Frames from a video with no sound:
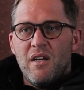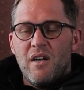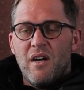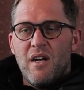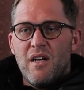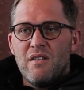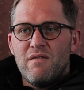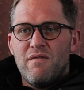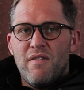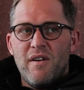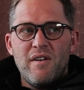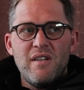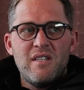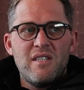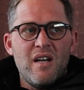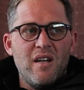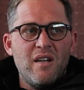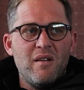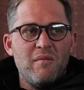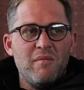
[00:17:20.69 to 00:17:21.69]
It's very
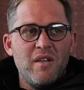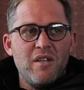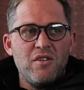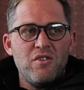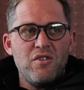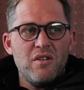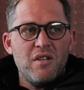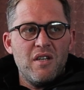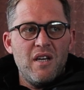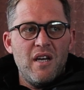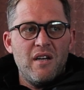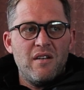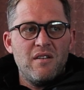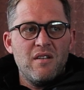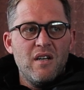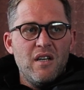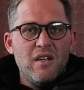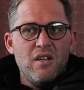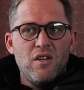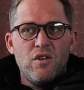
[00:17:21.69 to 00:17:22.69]
seldom that
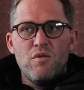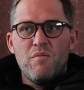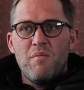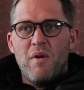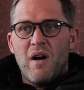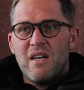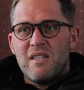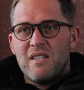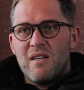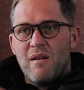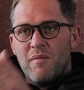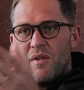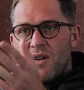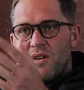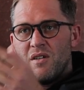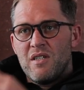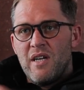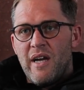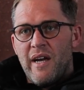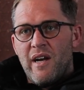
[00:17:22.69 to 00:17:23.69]
you buy
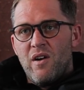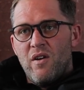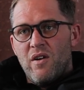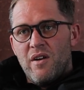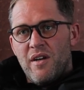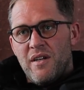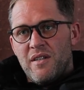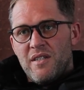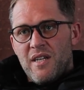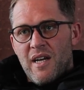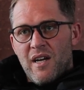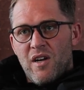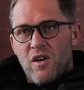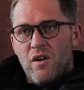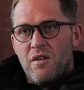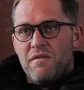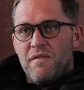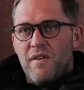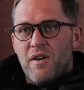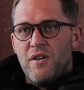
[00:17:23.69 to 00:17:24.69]
something on Takealot and
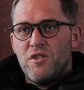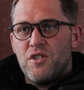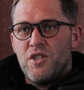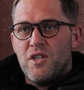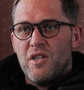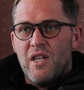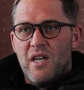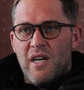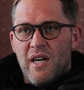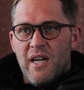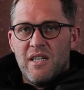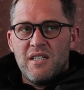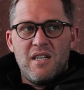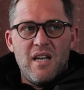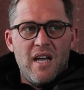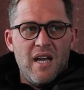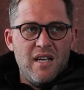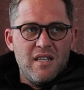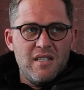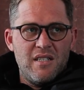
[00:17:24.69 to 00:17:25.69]
Takealot phones you the next
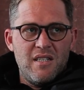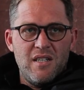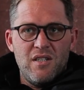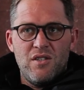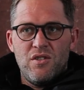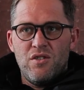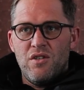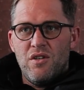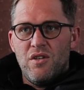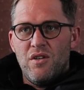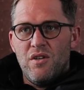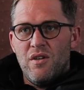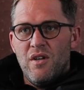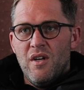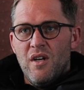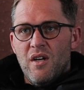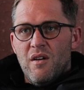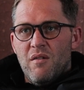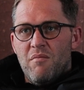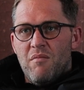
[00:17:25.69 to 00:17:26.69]
day and says to you,
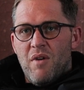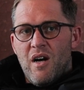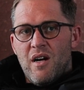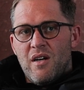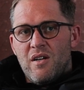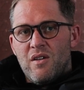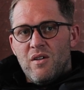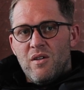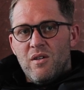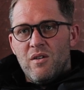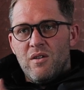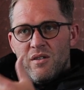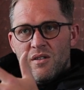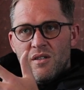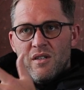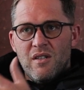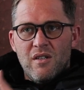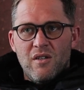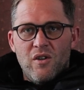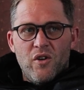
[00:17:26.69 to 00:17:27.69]

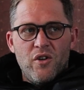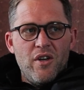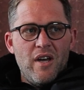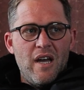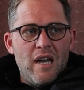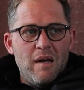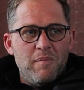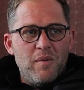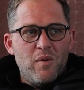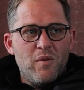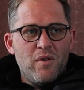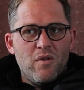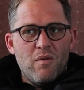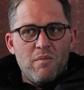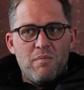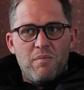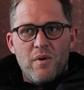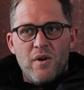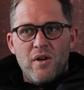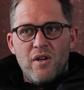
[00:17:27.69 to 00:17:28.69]
Michael, are you happy with
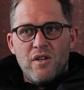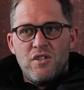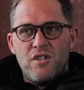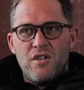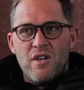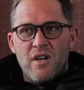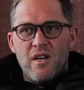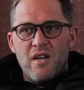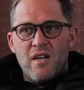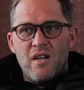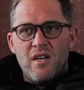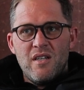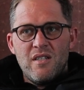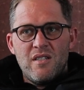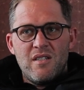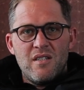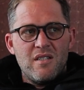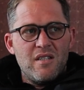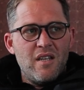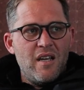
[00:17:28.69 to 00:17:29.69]
your
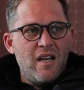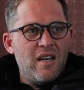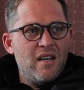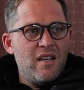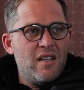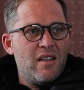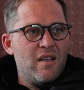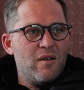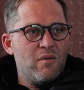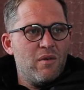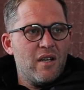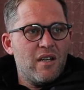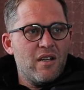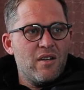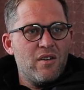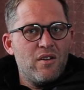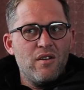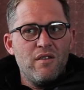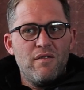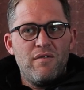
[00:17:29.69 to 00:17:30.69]
purchase? Is there anything we
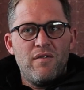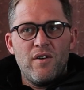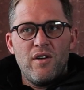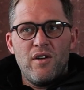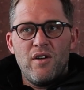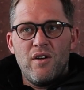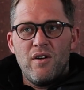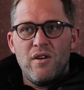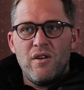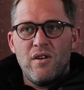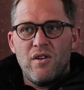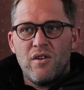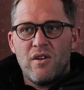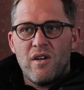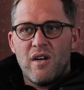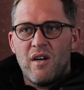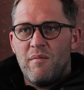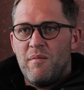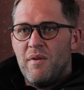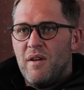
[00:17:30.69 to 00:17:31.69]
can do for you? You're
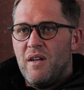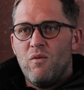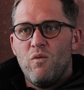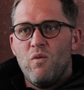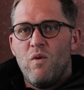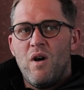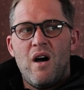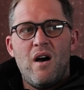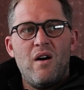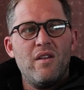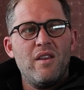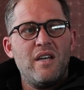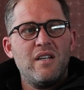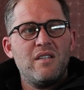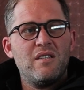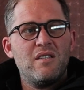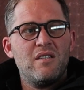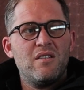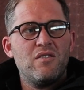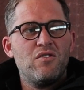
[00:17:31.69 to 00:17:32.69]
going to be, wow,
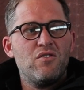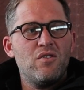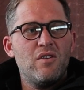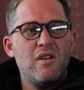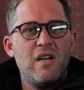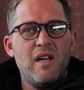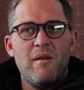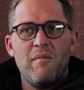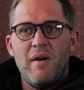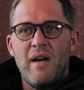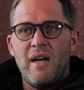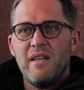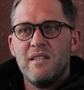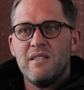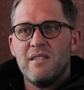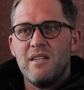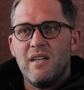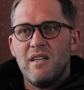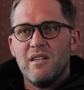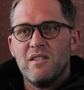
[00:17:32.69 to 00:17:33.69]
that's truly
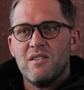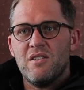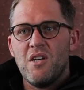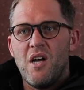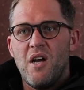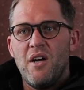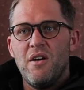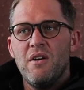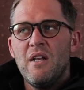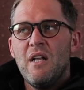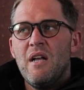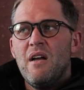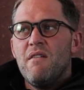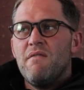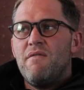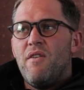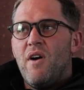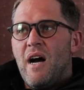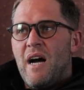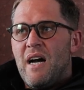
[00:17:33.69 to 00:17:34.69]
amazing. So
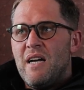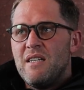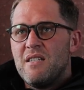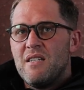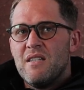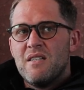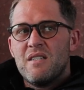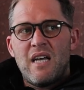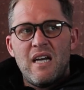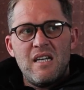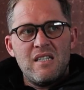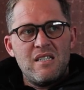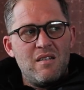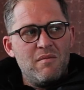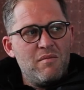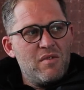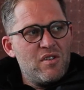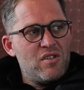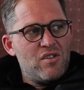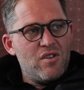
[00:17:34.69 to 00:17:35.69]
for us, it's
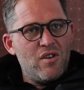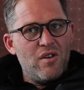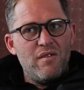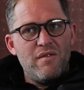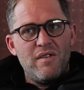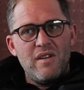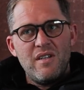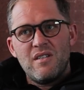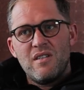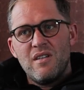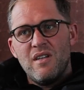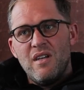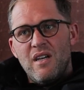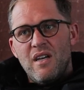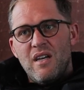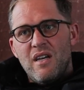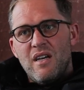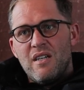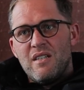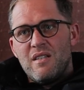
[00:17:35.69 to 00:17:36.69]
customer service
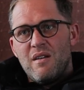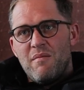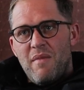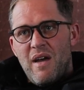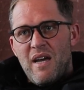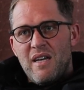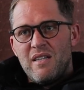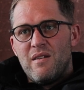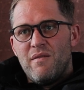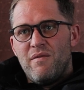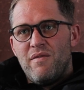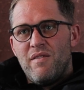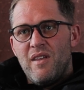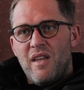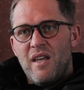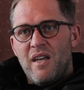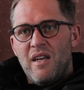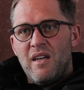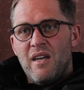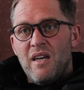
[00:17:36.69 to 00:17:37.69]
as a massive
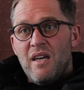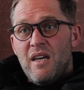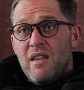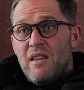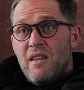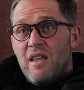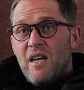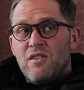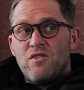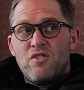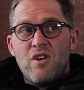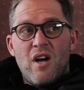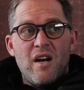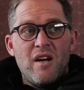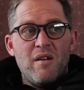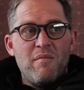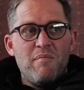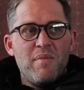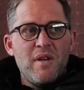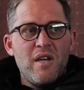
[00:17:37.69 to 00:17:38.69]
thing. Then
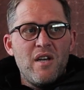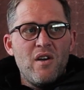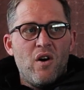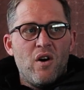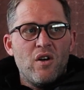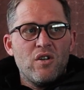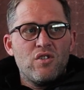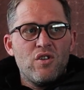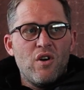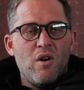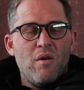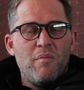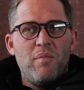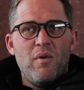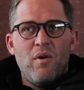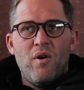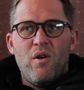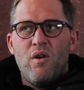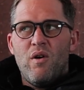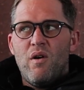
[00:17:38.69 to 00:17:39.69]
trying to be on
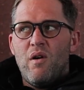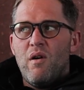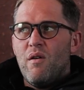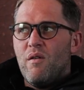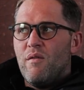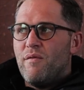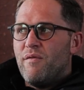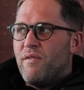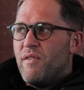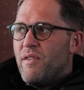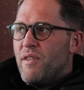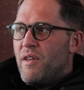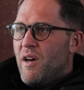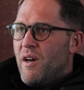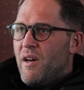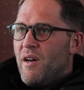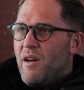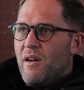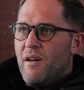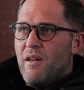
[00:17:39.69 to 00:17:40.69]
top of
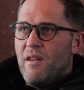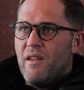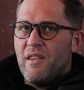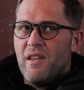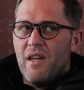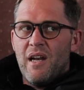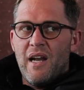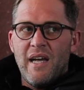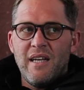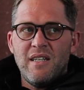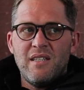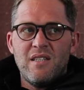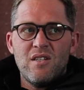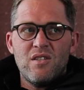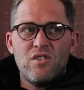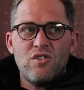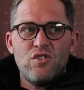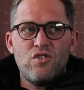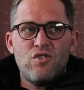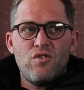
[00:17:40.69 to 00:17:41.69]
the
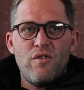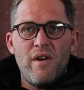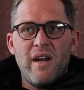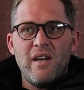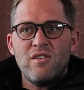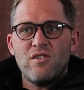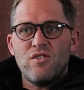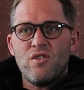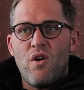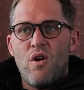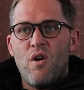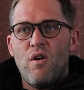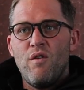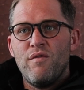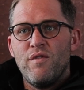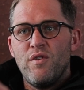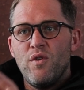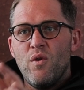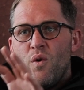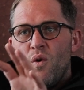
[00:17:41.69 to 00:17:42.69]
latest trends
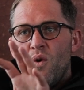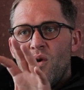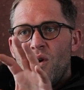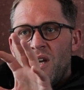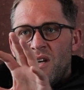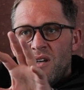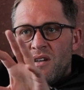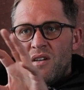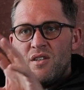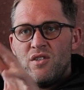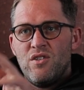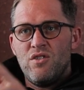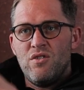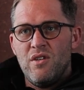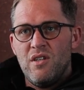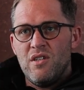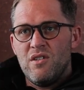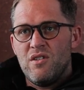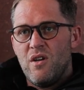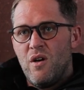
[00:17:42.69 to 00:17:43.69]
of your
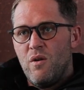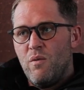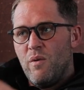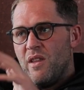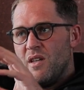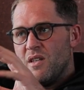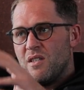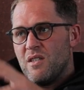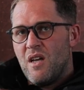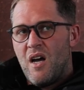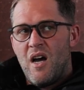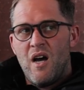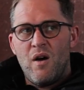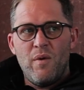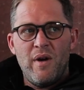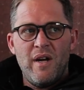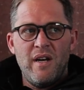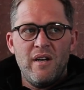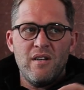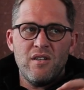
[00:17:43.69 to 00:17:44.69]
industry. So whether it's the
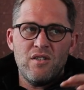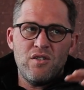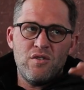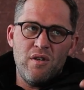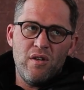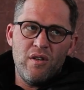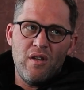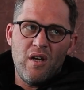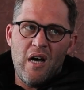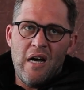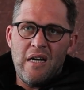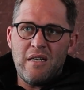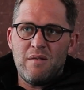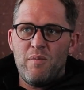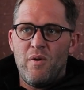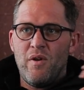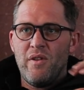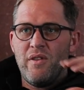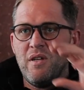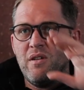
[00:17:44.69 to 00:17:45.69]
eyewear industry or the ice
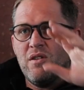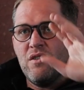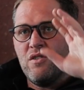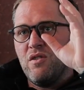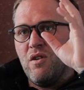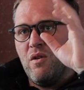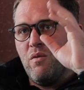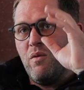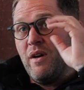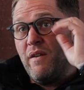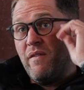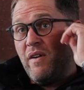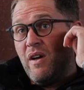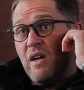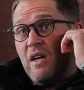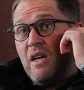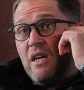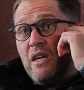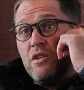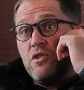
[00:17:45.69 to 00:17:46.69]
bath industry or whatever,
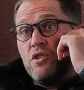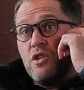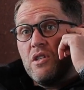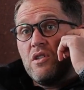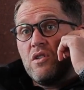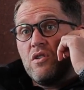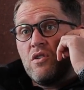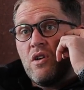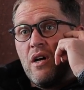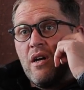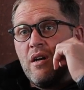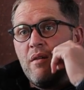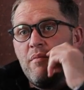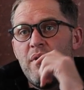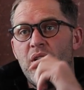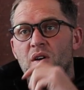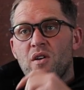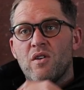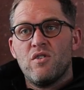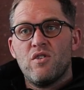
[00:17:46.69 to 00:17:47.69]
just trying to
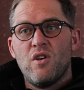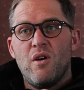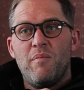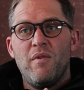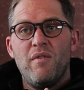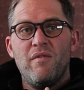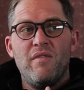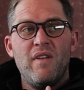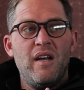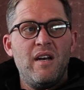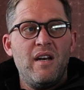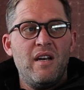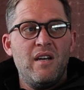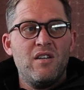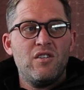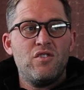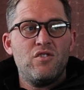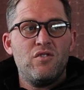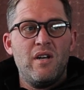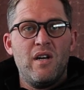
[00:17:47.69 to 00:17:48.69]
be on top of that
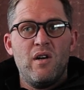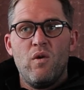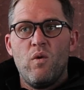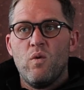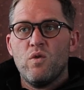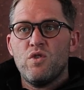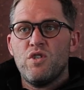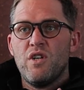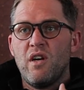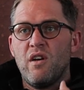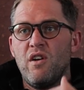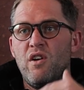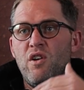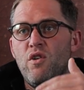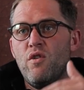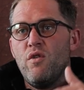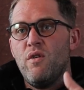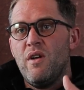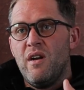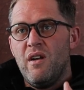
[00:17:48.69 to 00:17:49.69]
industry and launching
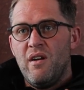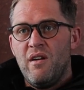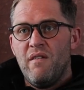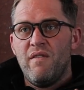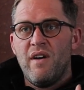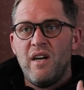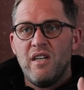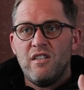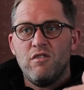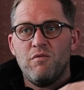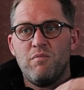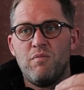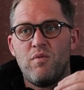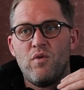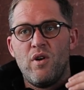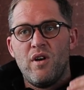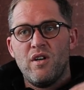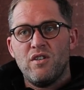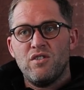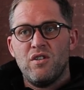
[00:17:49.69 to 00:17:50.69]
new and innovative
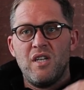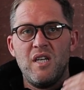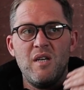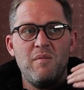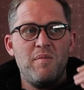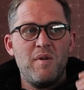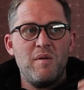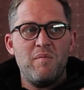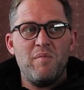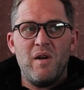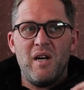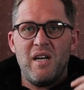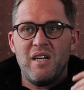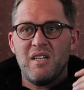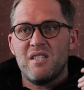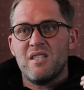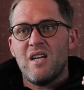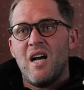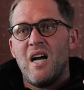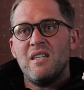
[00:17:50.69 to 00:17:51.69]
products to keep people
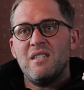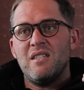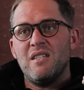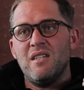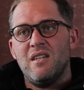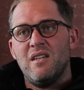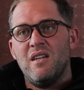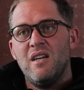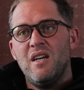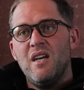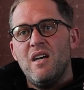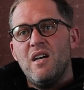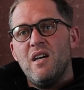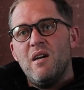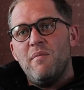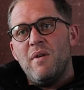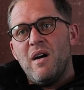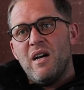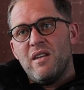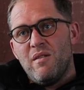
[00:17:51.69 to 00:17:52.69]
excited
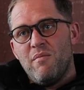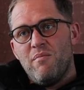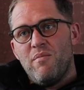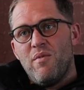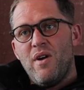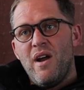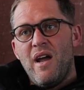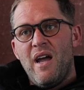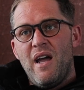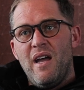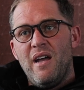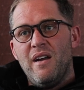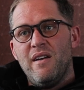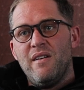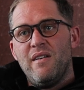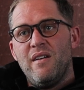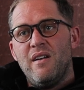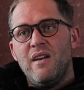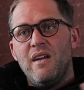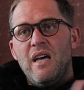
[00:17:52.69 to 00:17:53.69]
about the
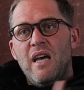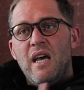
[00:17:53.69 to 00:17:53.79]
brand.